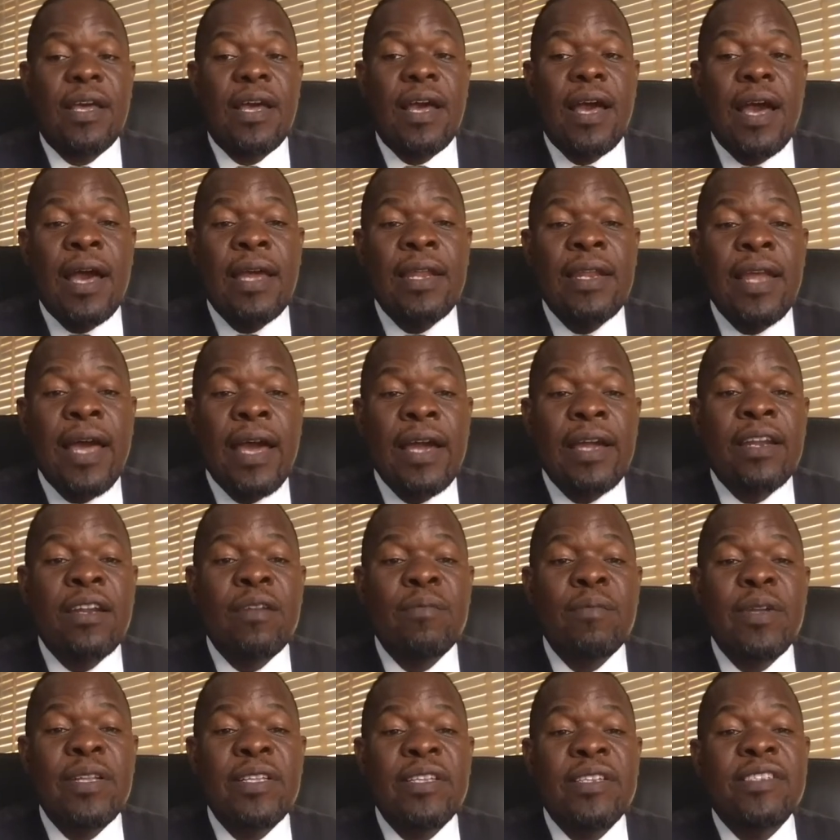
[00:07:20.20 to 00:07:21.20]
And
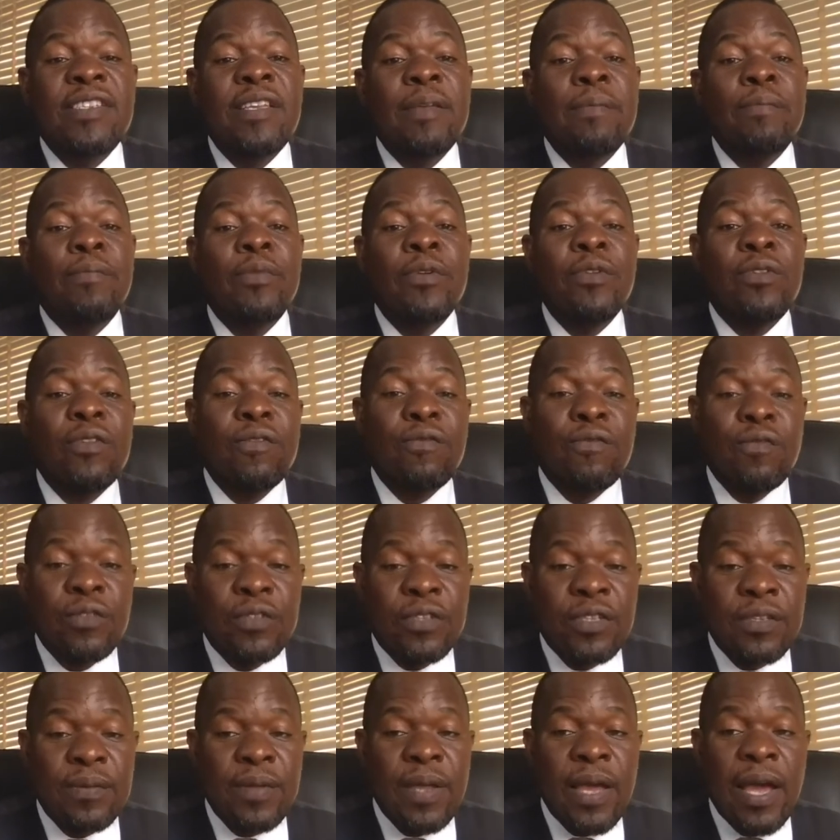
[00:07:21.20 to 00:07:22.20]
agreement is a beautiful
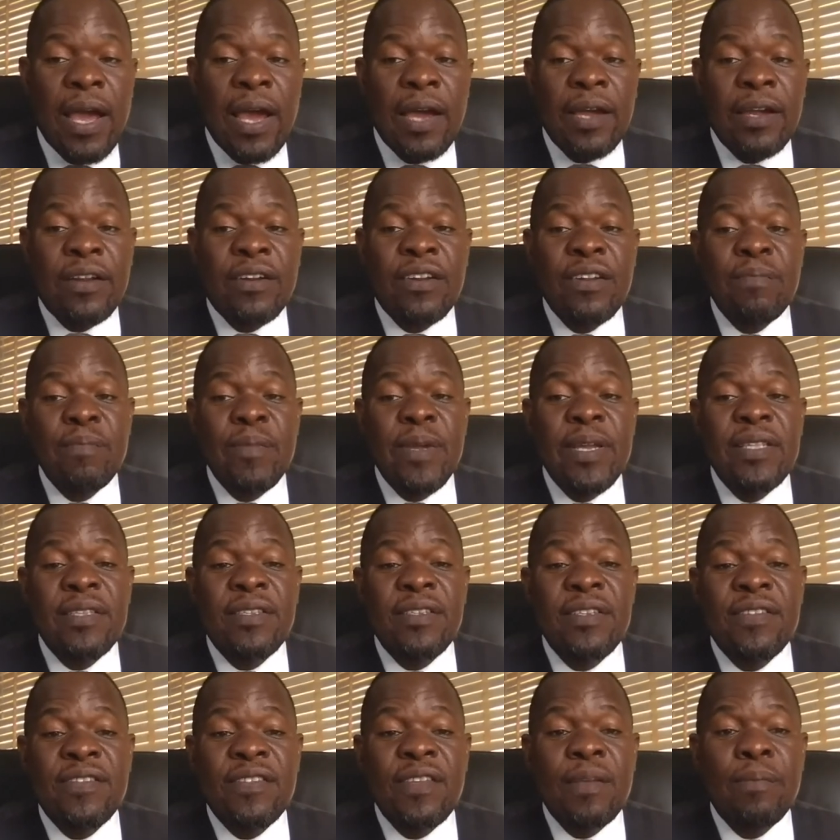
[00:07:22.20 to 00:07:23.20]
thing. Agreement
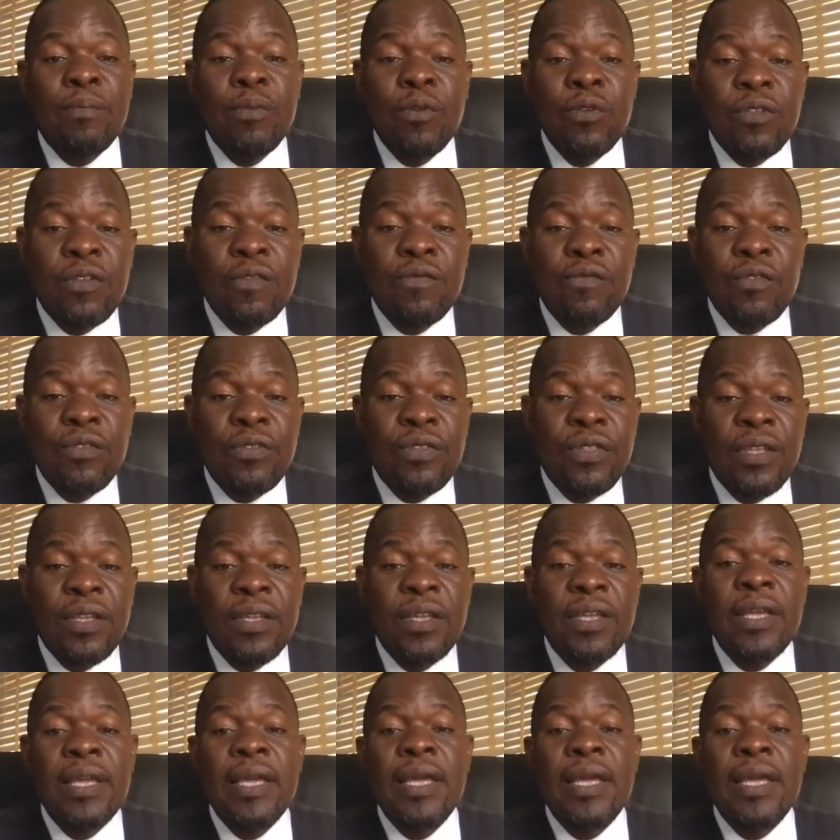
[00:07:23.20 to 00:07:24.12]
is a beautiful thing.